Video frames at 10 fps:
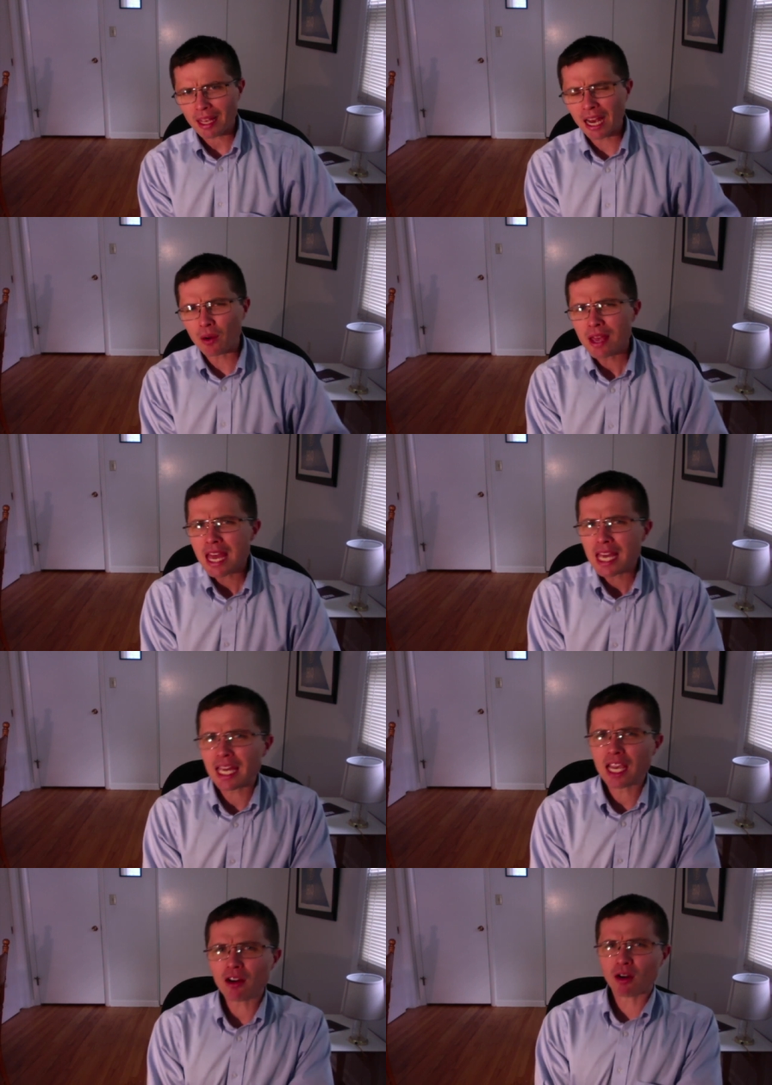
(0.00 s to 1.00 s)
Now,
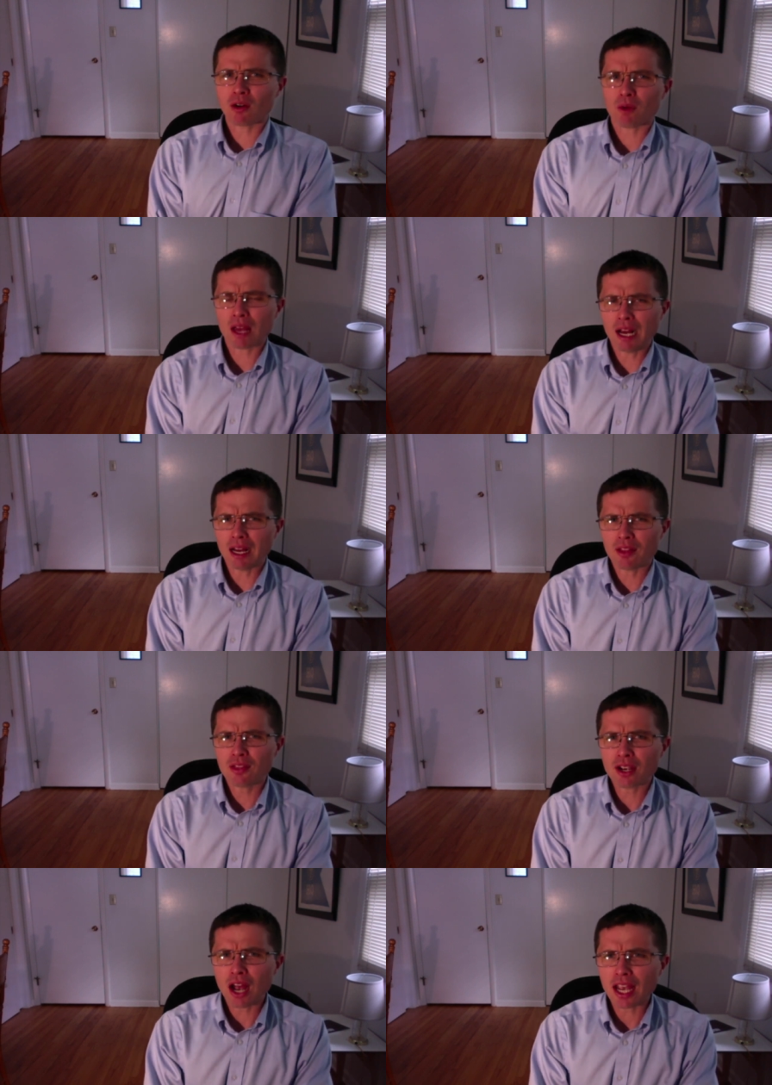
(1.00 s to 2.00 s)
here,
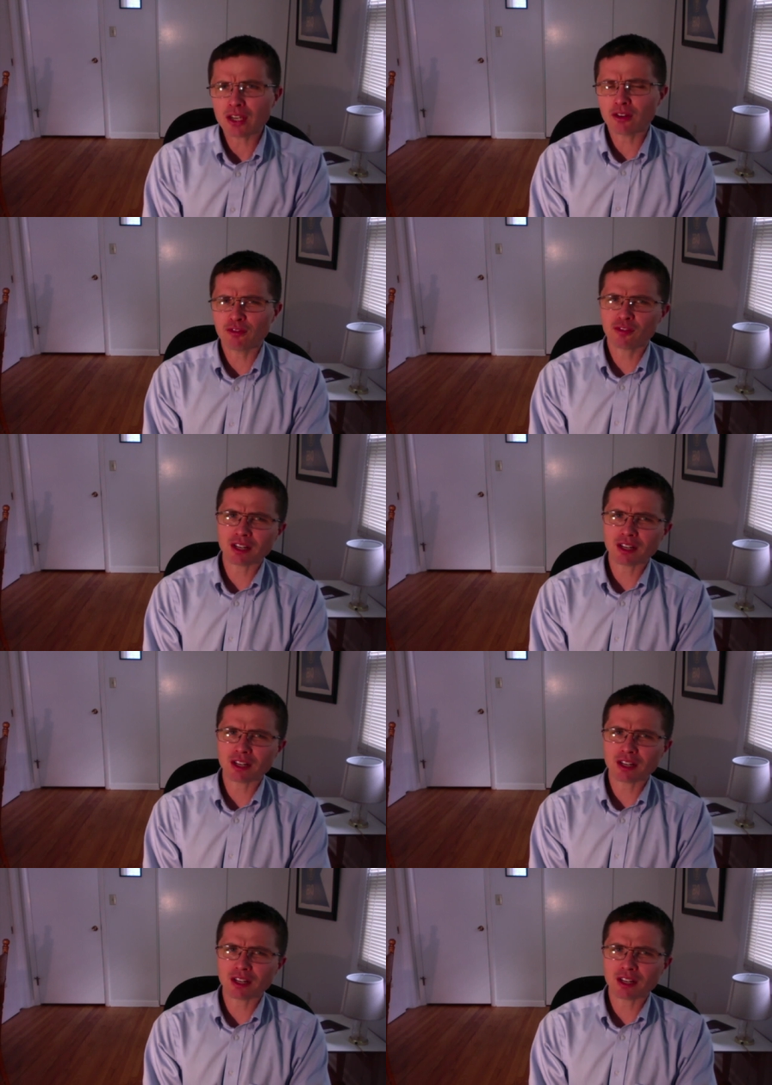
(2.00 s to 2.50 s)
the kind of,